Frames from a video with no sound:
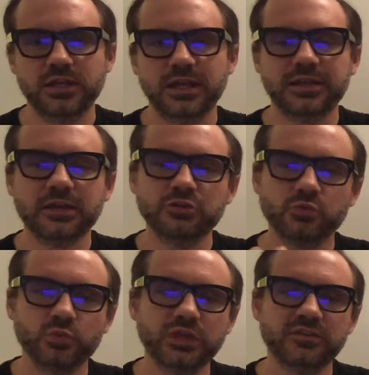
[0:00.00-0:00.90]
And now your
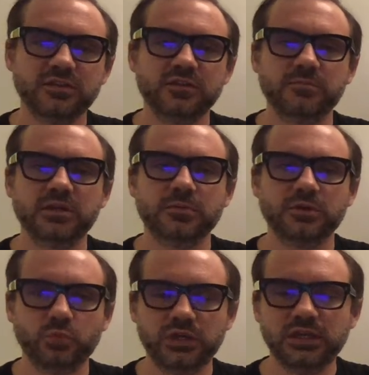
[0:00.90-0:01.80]
reason is
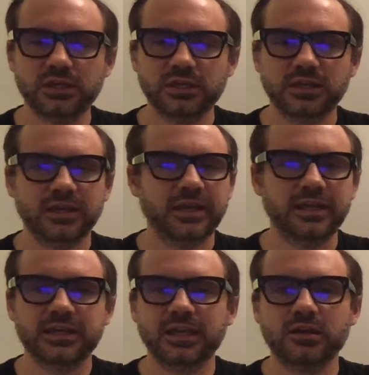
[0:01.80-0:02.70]
becoming weak and
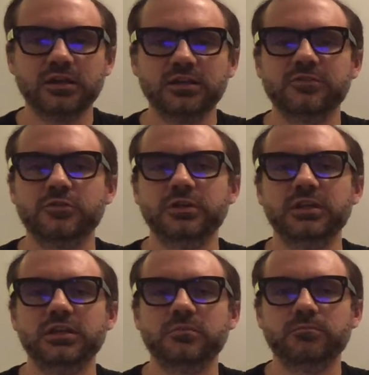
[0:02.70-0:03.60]
it cannot exert
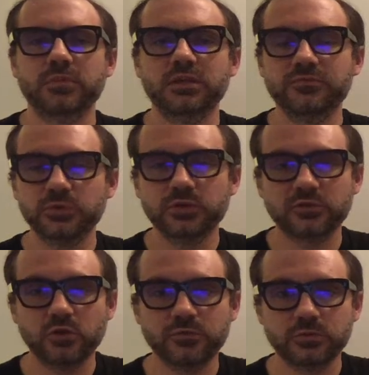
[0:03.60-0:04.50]
any influence
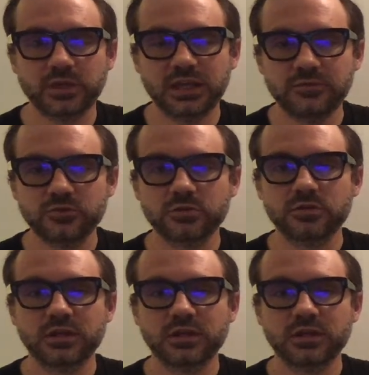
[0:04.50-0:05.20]
over your behavior.